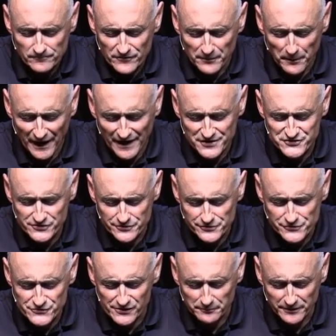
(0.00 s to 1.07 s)
the
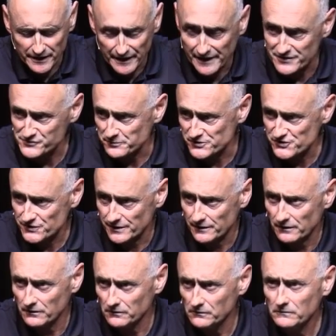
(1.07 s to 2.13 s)
pastors, I'm going to ask
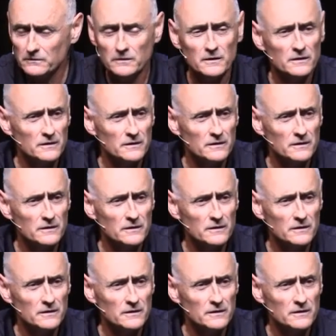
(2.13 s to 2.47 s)
Michelle,